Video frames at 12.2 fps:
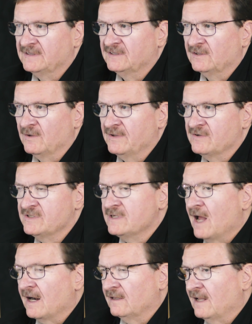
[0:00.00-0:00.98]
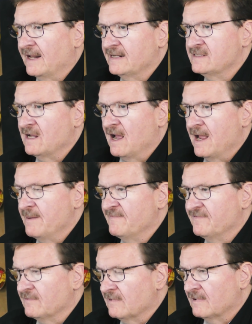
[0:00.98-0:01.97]
So there's not a lot of time
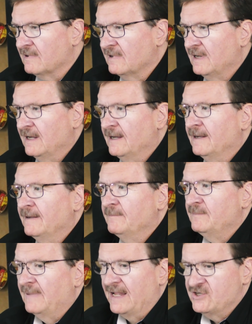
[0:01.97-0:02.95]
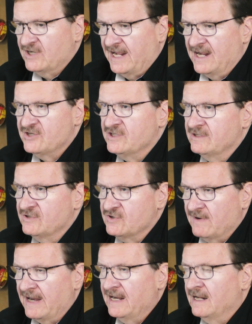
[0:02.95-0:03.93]
for education,
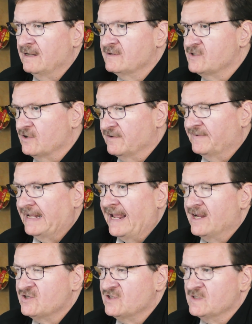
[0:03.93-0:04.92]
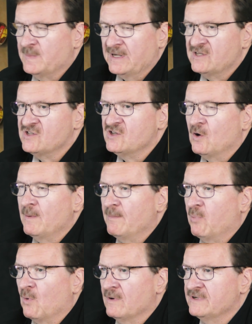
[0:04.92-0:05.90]
training, certifications, but it's so
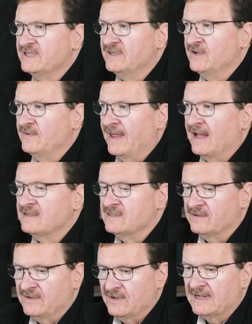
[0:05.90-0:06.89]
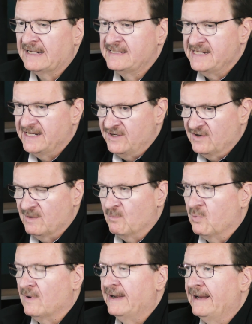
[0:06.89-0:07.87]
important to do that so that you can continue to
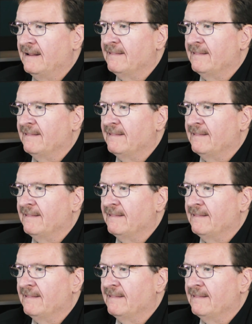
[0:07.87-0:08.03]
bring